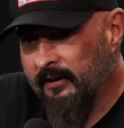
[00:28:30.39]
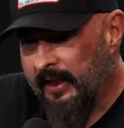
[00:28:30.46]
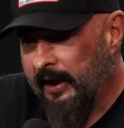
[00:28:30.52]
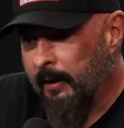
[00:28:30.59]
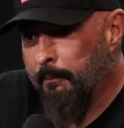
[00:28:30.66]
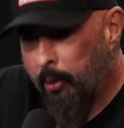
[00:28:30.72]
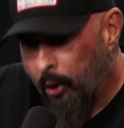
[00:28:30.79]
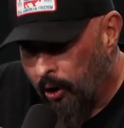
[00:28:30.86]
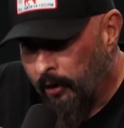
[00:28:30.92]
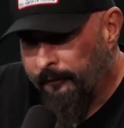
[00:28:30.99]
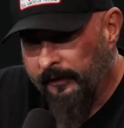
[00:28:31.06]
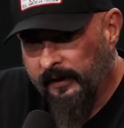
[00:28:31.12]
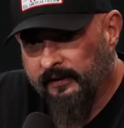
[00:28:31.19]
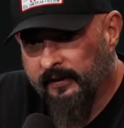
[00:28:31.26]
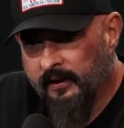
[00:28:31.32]
like a
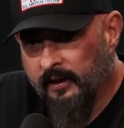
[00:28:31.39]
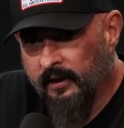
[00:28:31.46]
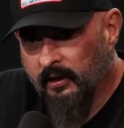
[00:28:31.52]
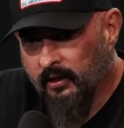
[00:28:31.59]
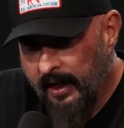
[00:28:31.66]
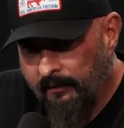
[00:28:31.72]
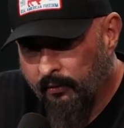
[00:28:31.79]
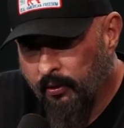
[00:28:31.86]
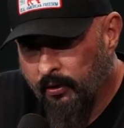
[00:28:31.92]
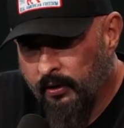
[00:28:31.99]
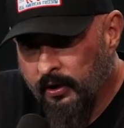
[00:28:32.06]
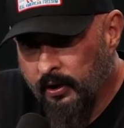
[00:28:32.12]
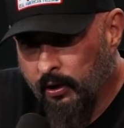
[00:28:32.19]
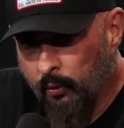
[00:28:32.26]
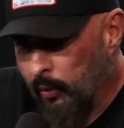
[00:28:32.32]
perfect level
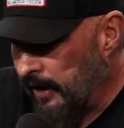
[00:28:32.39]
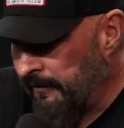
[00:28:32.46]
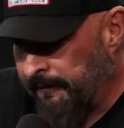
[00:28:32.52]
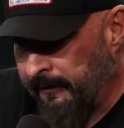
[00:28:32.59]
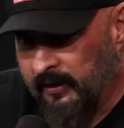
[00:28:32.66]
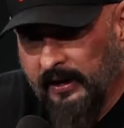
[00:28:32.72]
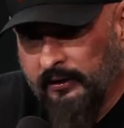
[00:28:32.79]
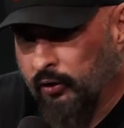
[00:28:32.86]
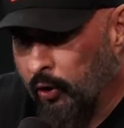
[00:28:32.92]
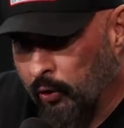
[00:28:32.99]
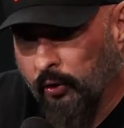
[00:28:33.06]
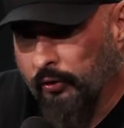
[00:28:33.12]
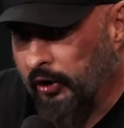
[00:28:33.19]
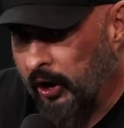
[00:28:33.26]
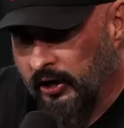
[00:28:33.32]
where I feel like
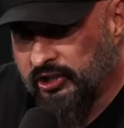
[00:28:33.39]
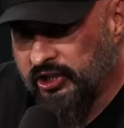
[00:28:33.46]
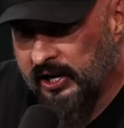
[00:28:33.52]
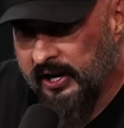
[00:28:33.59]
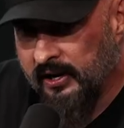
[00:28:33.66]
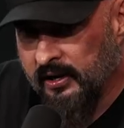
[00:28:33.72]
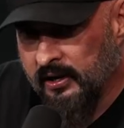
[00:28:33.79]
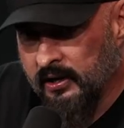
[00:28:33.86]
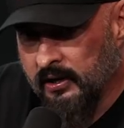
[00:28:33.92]
total dog shit?